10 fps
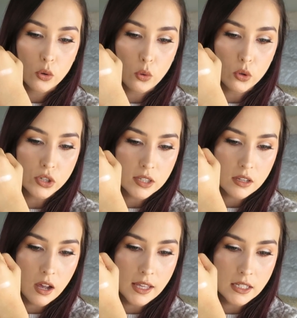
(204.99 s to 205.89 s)

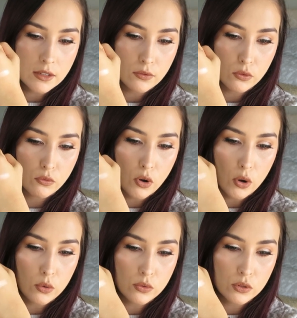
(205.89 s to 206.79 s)
gorgeous kind of
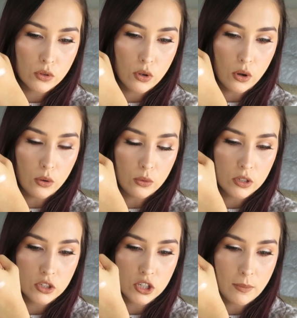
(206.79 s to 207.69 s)
rose
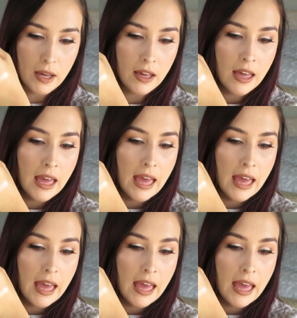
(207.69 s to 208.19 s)
gold shimmer,